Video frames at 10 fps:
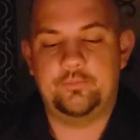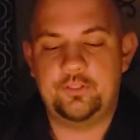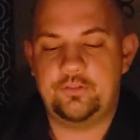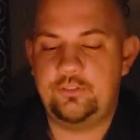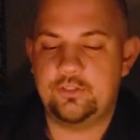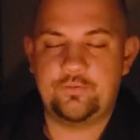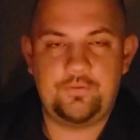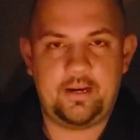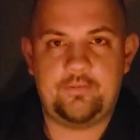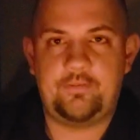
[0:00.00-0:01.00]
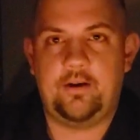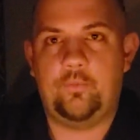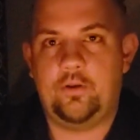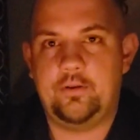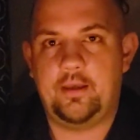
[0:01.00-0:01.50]
Just very, very
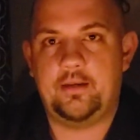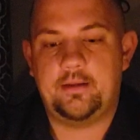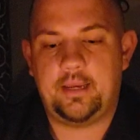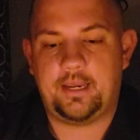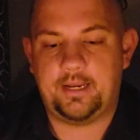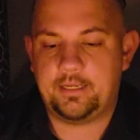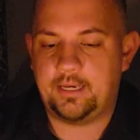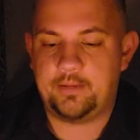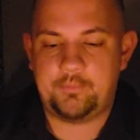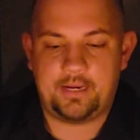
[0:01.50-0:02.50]
well done. And again,